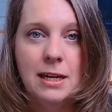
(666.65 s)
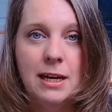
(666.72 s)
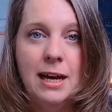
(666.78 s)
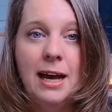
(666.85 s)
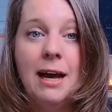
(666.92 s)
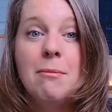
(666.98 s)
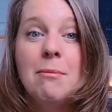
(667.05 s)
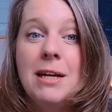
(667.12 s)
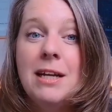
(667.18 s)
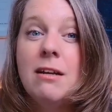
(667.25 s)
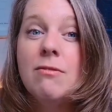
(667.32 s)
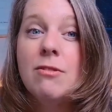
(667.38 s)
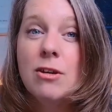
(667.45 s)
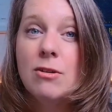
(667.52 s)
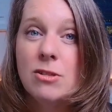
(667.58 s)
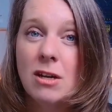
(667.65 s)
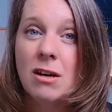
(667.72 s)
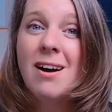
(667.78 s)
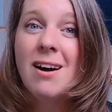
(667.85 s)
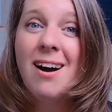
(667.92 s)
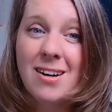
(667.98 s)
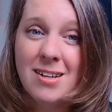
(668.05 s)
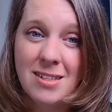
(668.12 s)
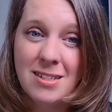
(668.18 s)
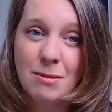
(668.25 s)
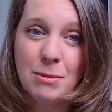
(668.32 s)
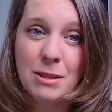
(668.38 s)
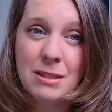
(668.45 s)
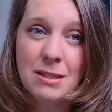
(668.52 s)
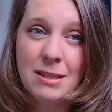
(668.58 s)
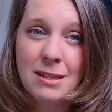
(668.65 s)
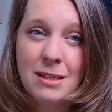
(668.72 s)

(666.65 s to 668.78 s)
How many of those are customers?